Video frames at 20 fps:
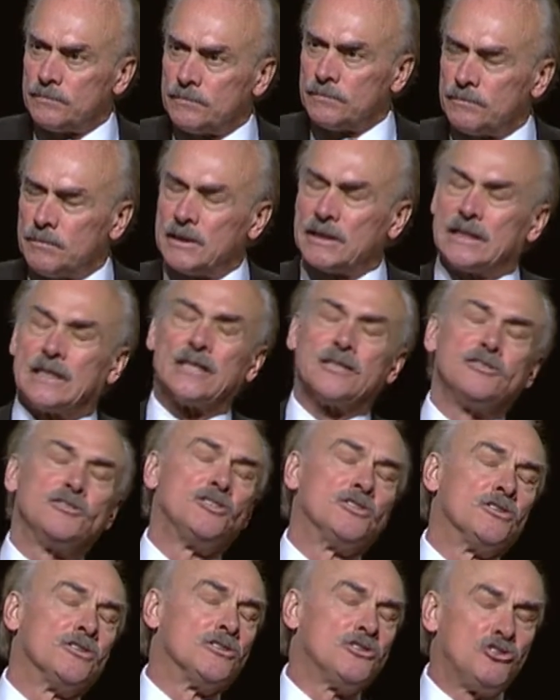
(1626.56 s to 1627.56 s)
Because
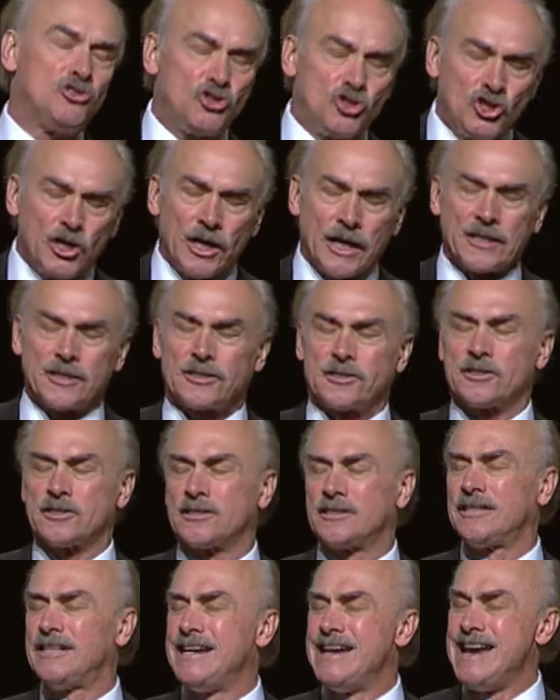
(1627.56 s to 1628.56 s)
you're
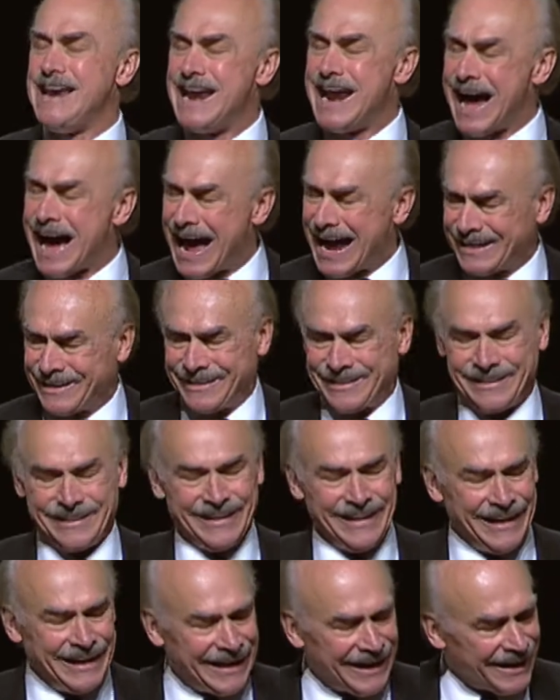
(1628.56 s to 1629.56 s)
just not
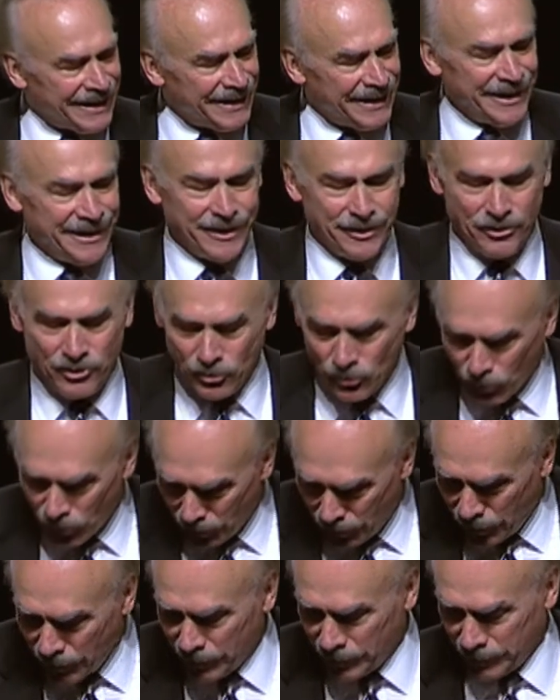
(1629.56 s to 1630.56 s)
any good.